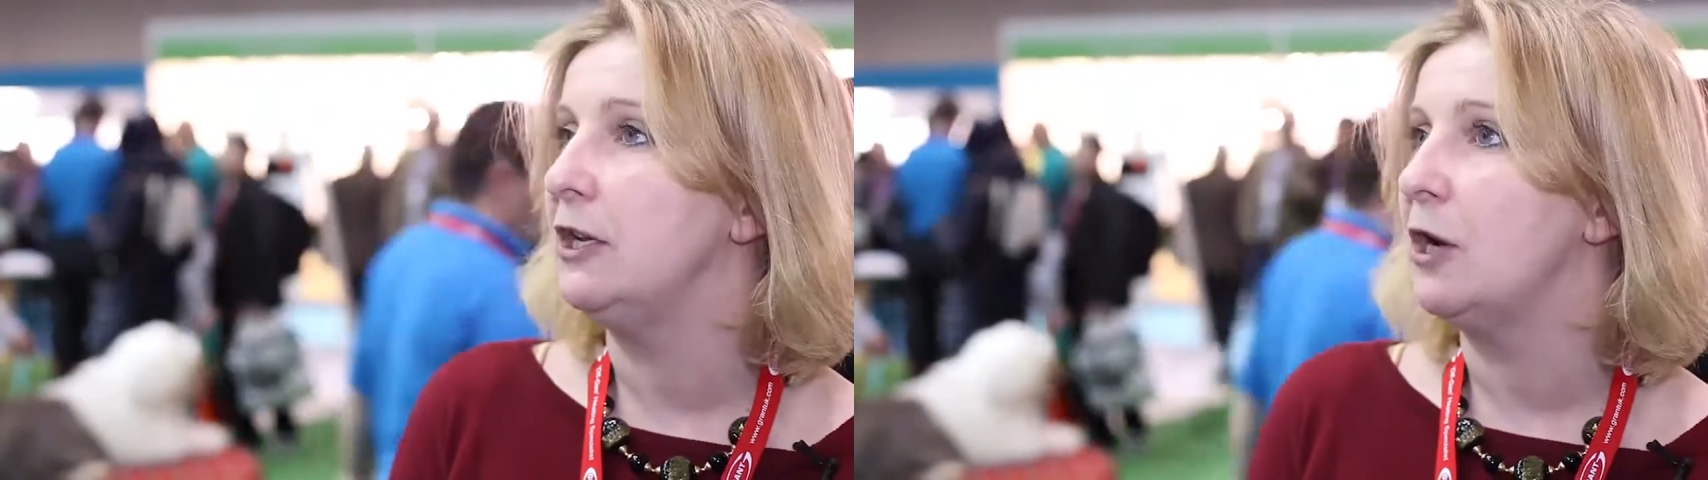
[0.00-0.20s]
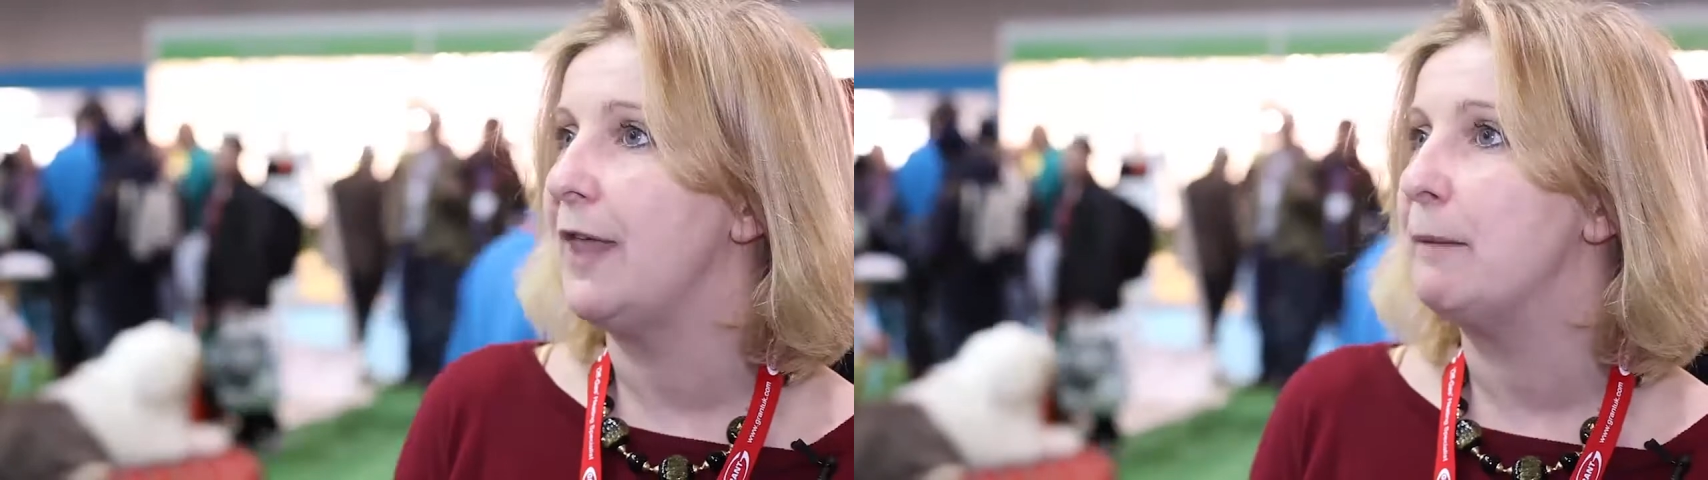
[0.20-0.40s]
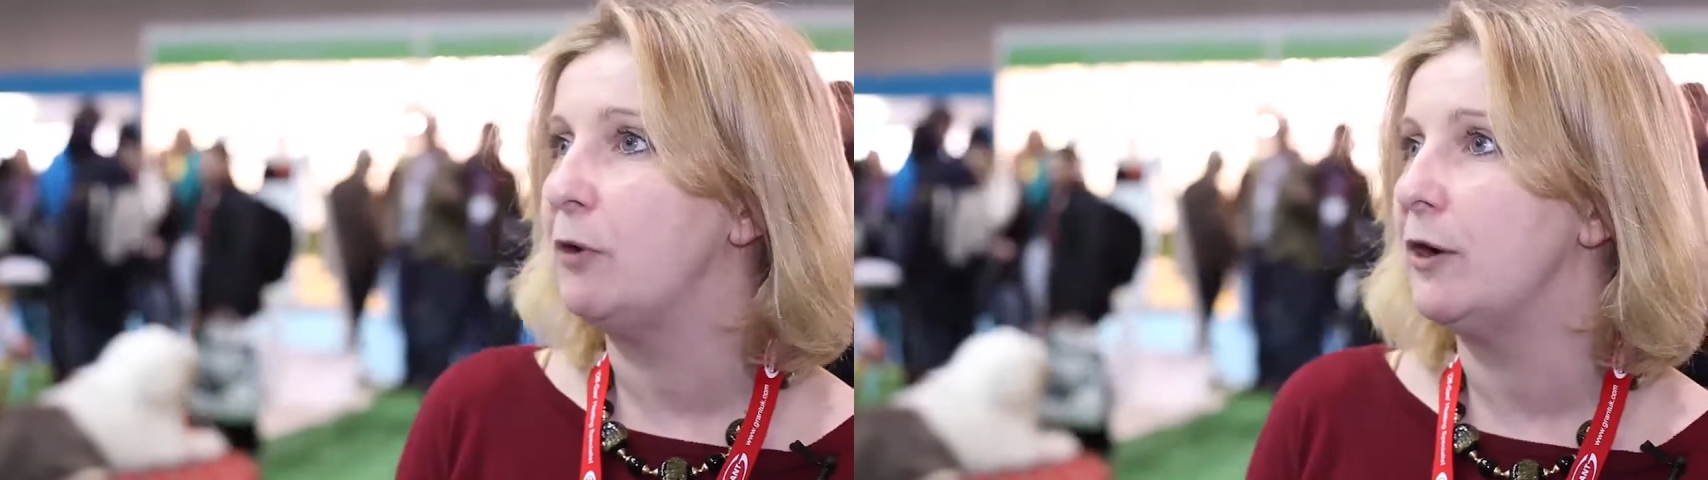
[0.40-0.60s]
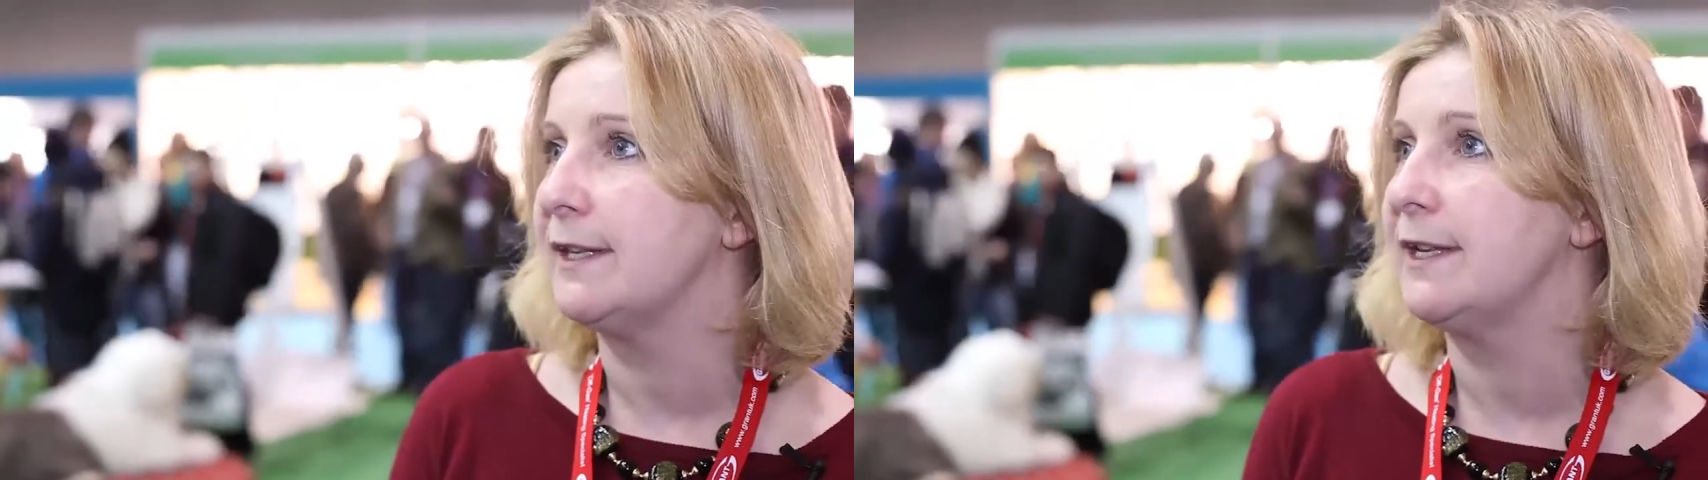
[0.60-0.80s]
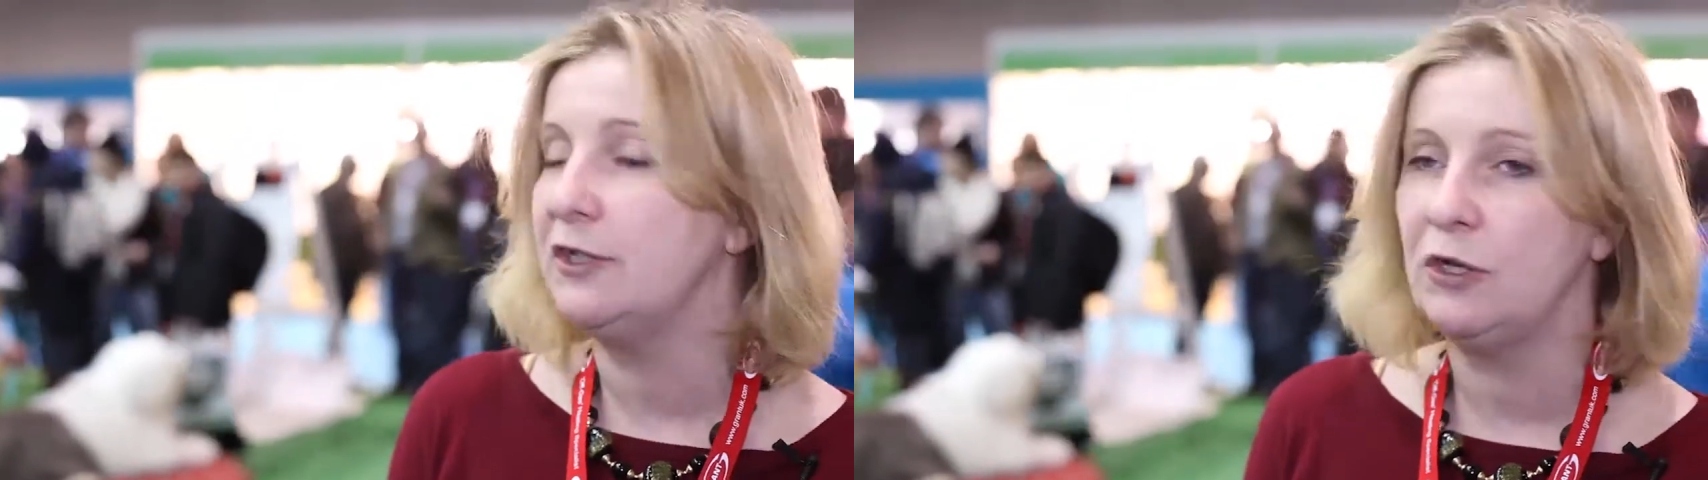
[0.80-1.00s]
you know, that
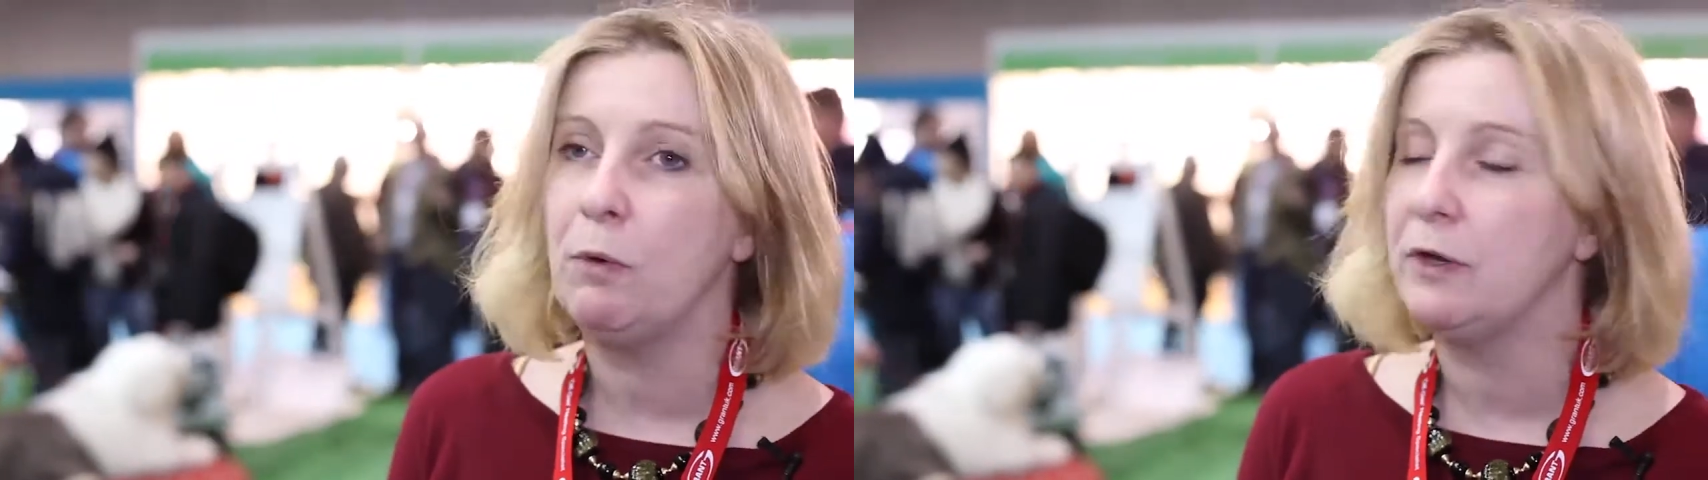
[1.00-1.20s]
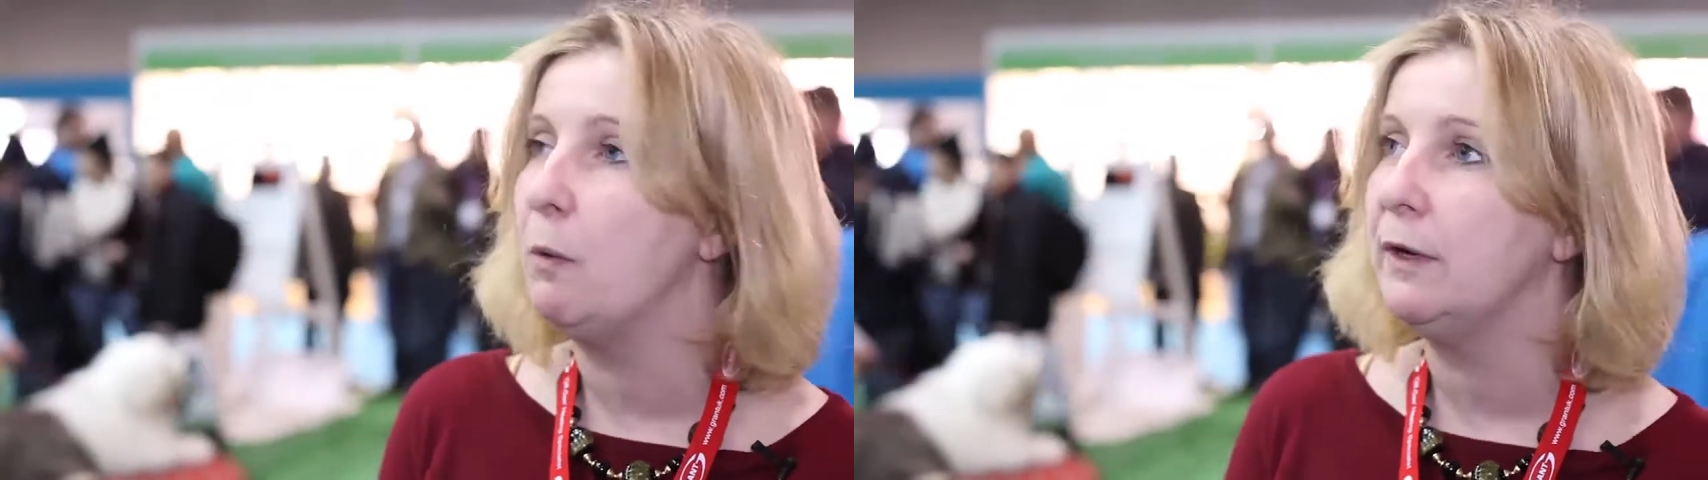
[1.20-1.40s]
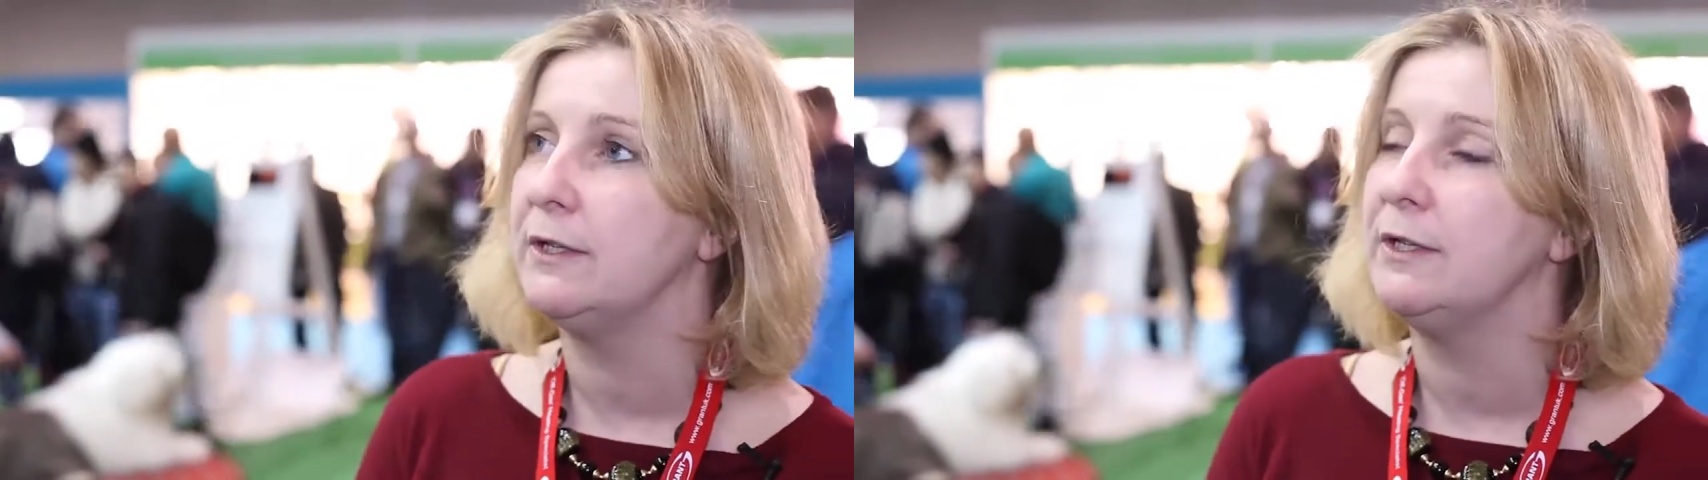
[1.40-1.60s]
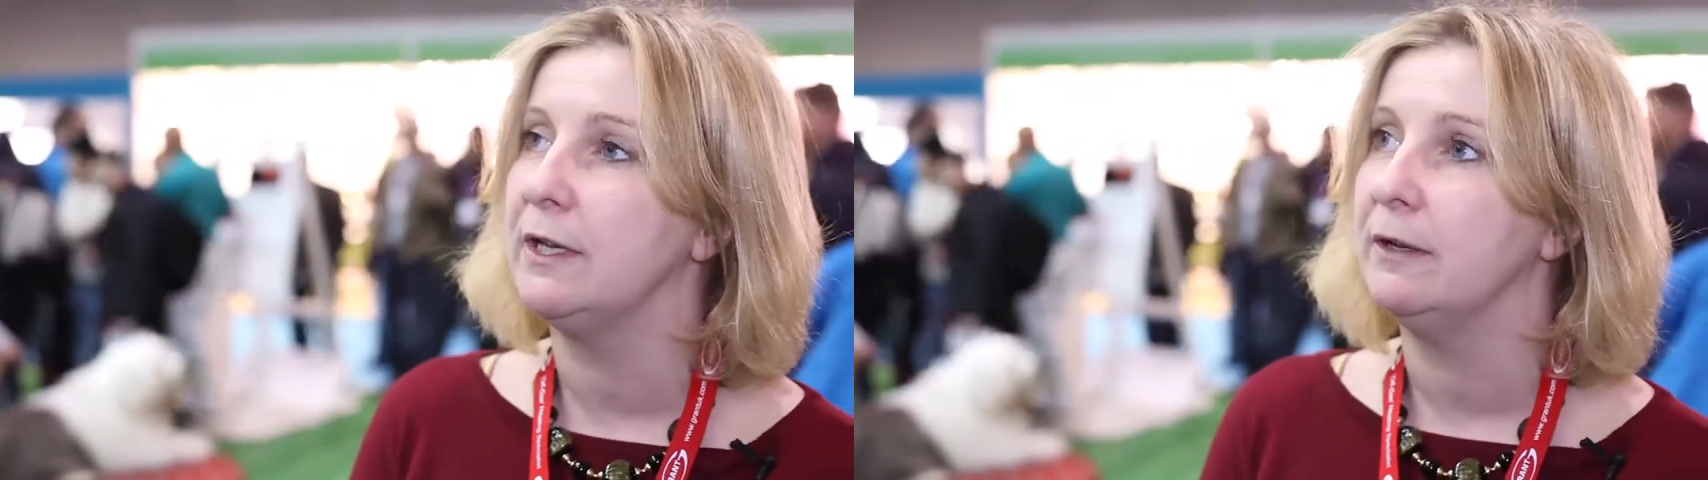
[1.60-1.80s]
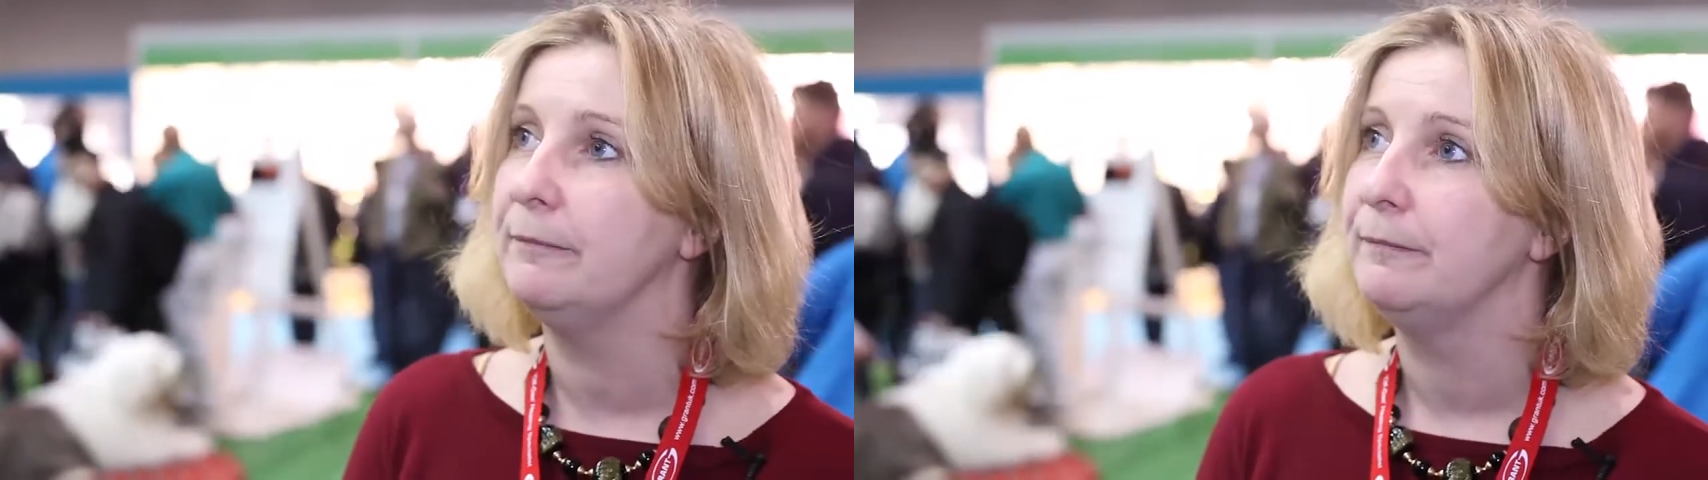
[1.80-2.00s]
product's going to do what you want it to
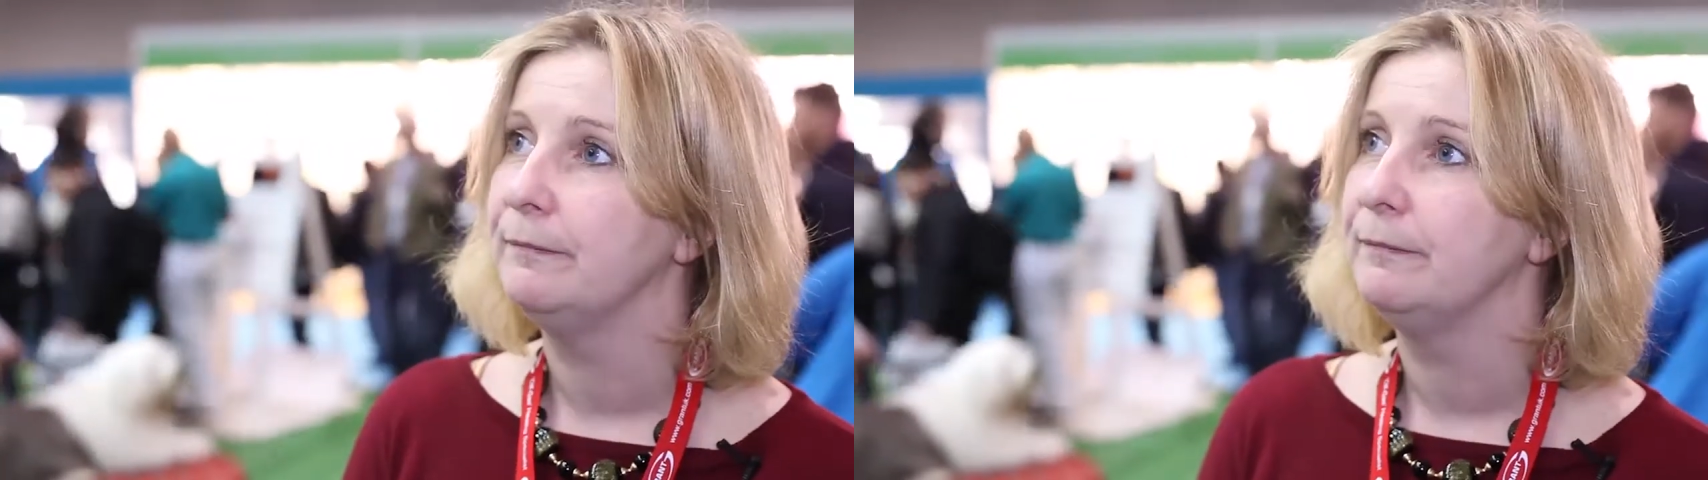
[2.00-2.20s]
do.